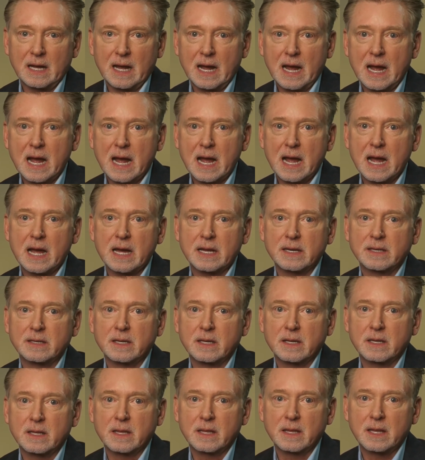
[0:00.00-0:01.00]

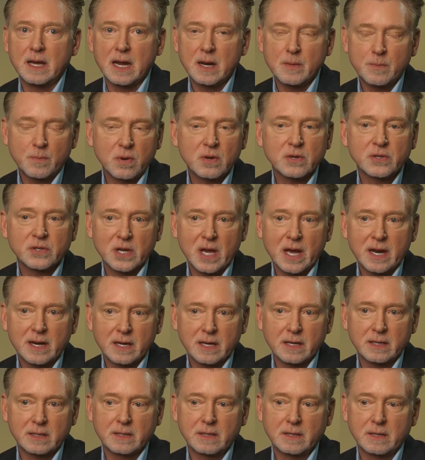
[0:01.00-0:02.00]
And they
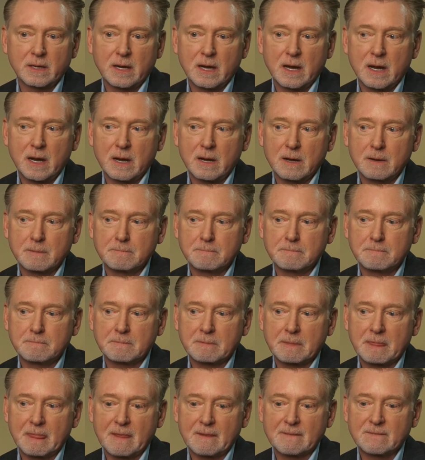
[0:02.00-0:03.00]
presented um,
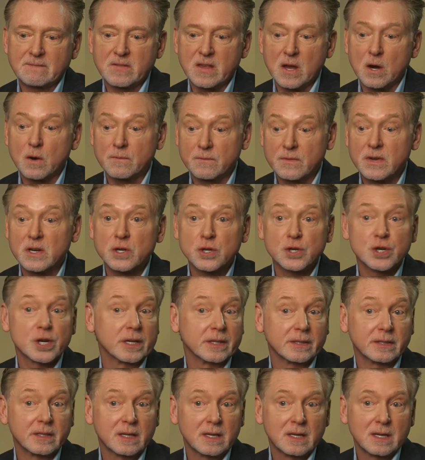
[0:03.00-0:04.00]
their
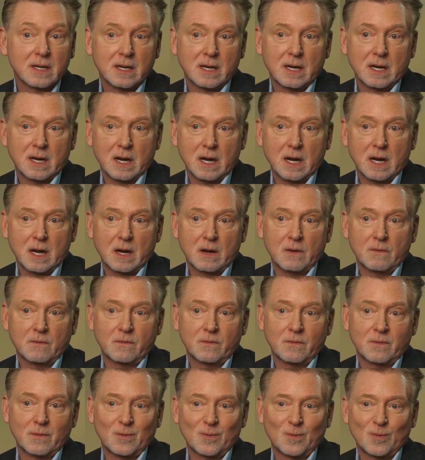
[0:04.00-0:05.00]
vision of
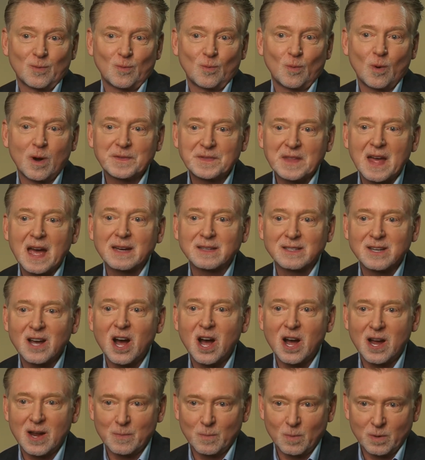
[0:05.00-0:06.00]
what that
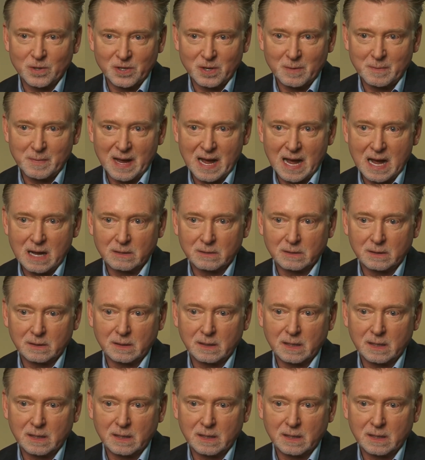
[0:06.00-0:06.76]
time was about.